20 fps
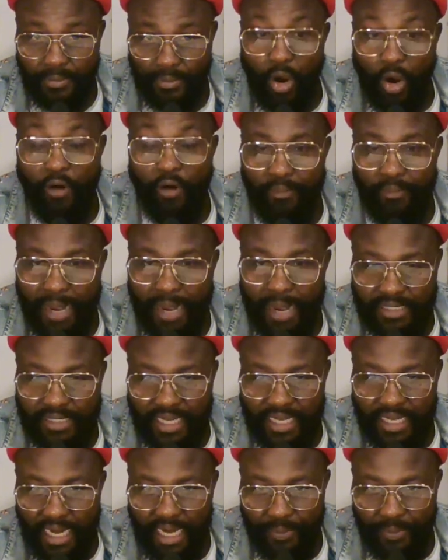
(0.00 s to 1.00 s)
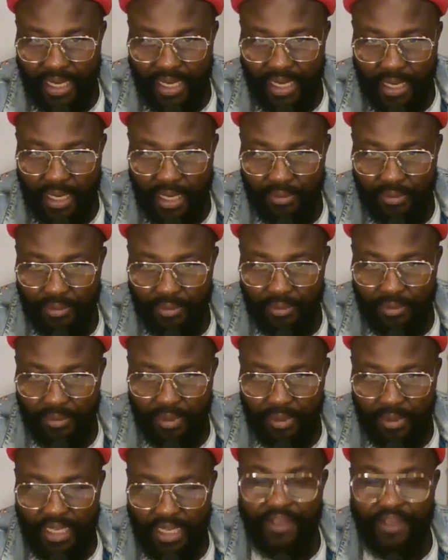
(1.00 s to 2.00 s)
of Mazi Nnamdi Kanu,
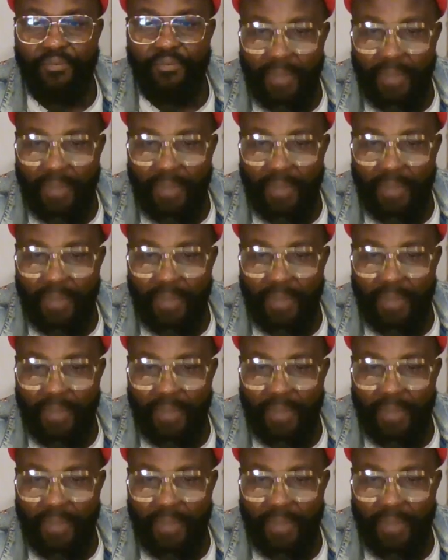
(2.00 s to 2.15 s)
if